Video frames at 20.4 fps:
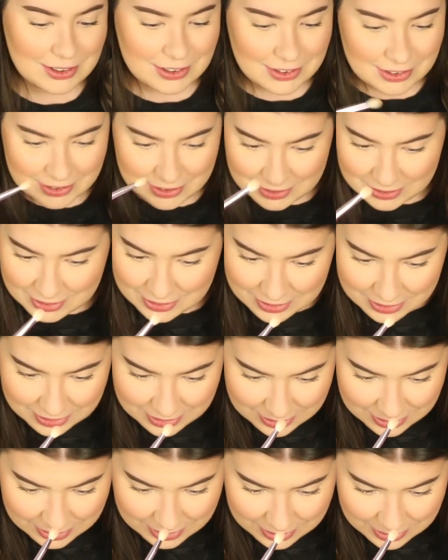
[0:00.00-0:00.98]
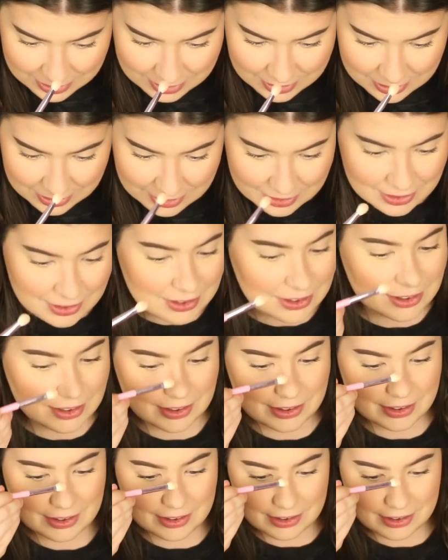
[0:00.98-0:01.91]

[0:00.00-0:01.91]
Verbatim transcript: that au natural stuff.